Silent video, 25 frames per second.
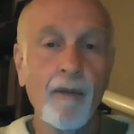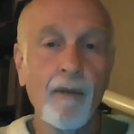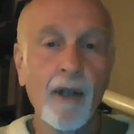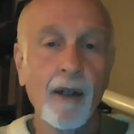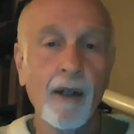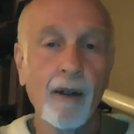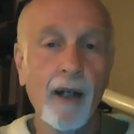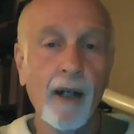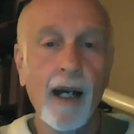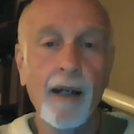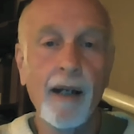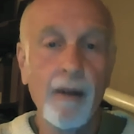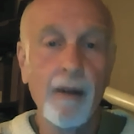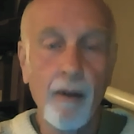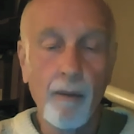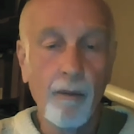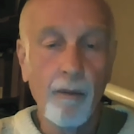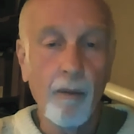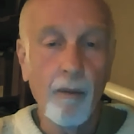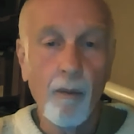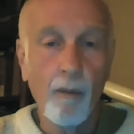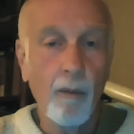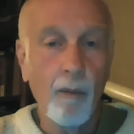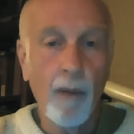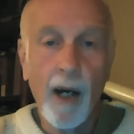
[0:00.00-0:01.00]
right?
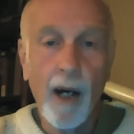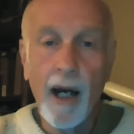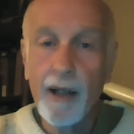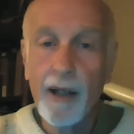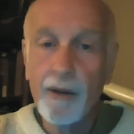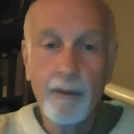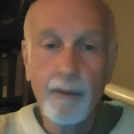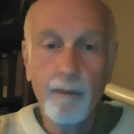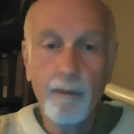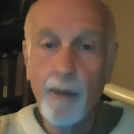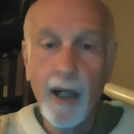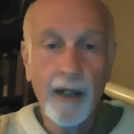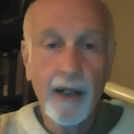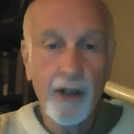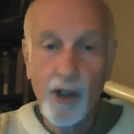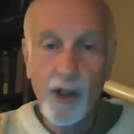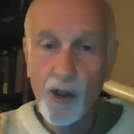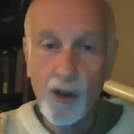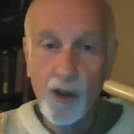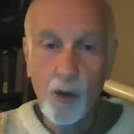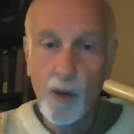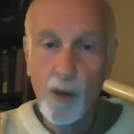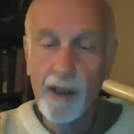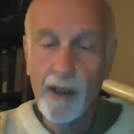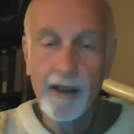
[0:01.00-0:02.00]
By, by
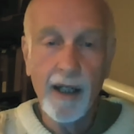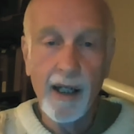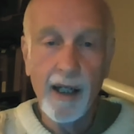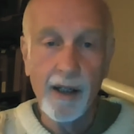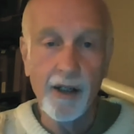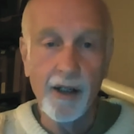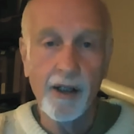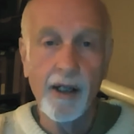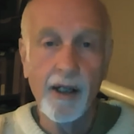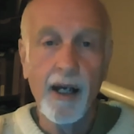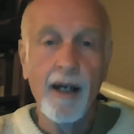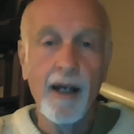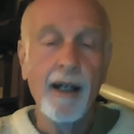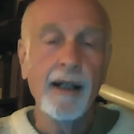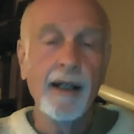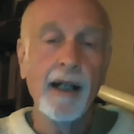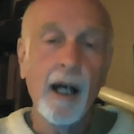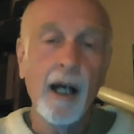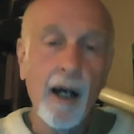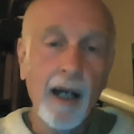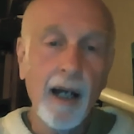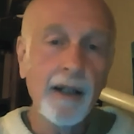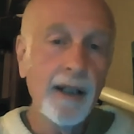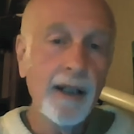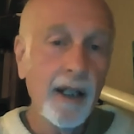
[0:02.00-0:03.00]
just doing this.
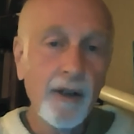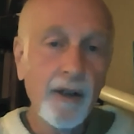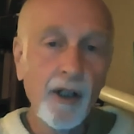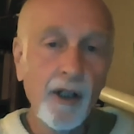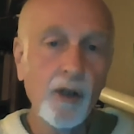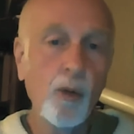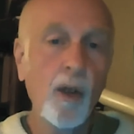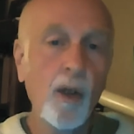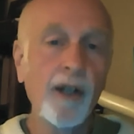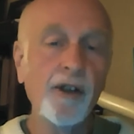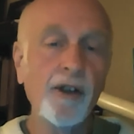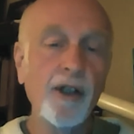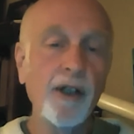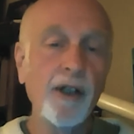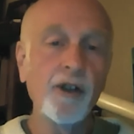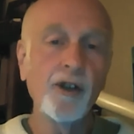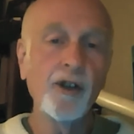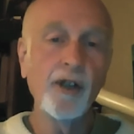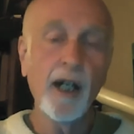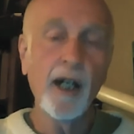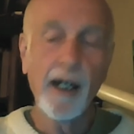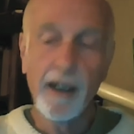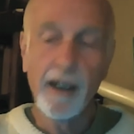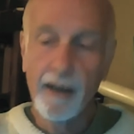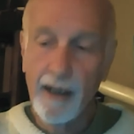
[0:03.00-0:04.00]
Now, I did this once
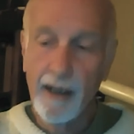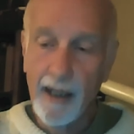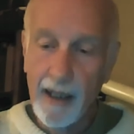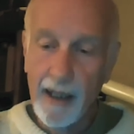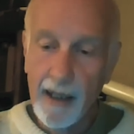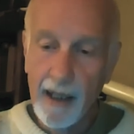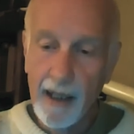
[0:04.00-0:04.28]
inside the